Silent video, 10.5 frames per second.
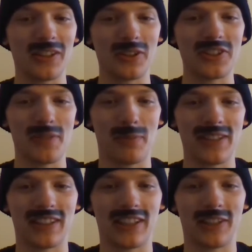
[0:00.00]
long as you bring
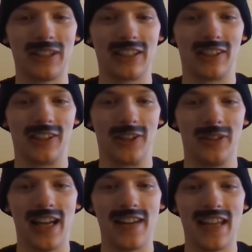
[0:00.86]
the gorilla
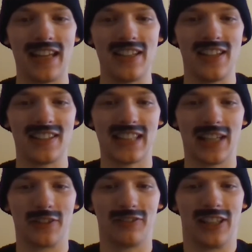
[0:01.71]
glue and that nurse
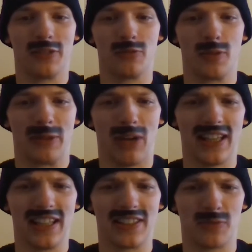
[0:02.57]
outfit, we'll be
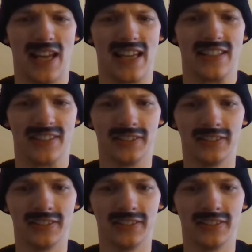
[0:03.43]
right as rain.